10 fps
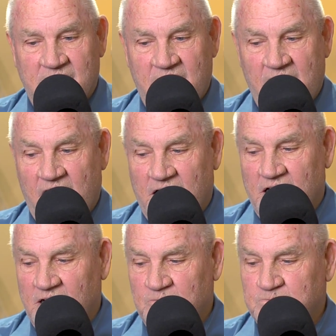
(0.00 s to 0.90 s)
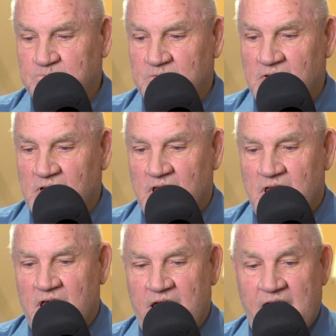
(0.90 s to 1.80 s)
Yeah. Um,
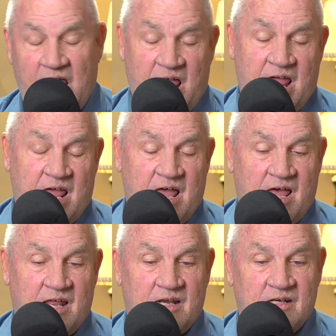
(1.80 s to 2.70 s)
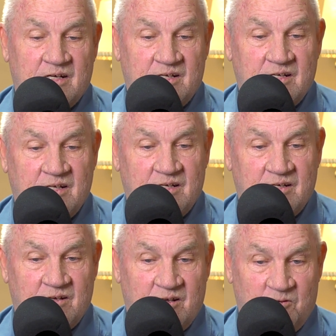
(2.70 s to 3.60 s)
and, and
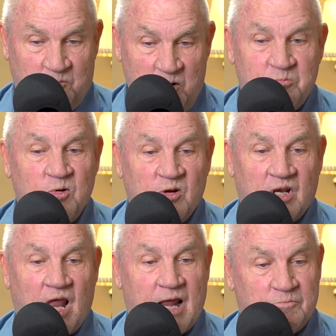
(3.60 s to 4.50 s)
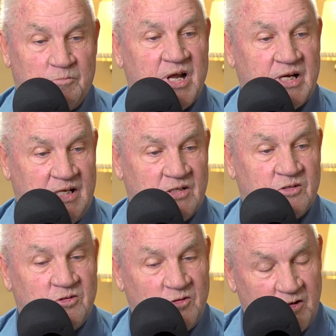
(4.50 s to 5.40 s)
we put a lot of money
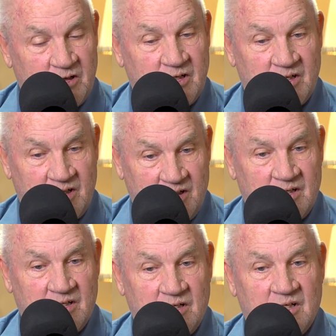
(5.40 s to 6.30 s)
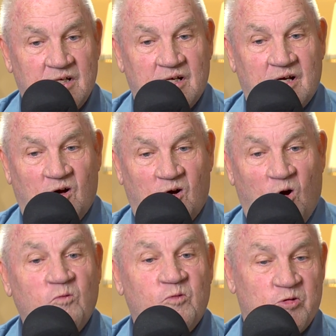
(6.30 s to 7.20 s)
into it uh,
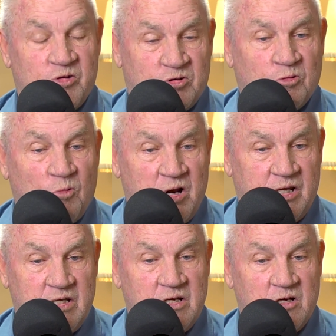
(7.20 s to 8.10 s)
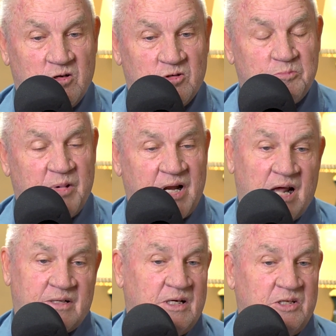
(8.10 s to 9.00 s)
over the 20 years, but
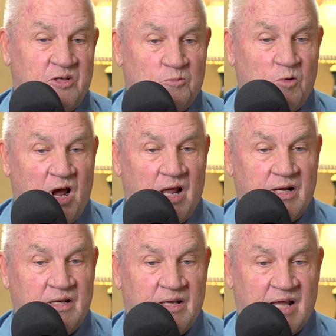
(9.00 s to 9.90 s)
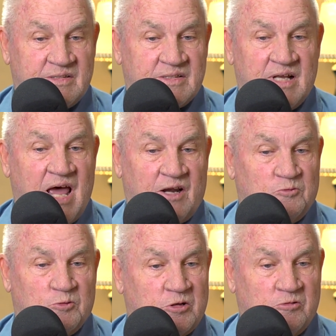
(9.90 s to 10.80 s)
I'll tell you what, that's not a
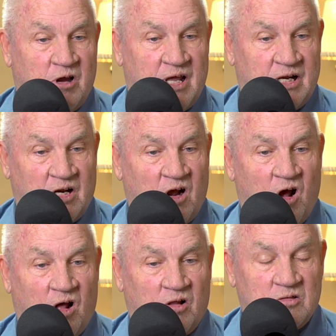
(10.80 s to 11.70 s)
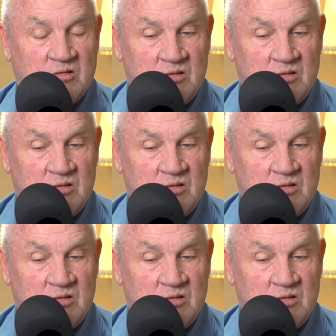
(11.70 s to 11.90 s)
regret at all.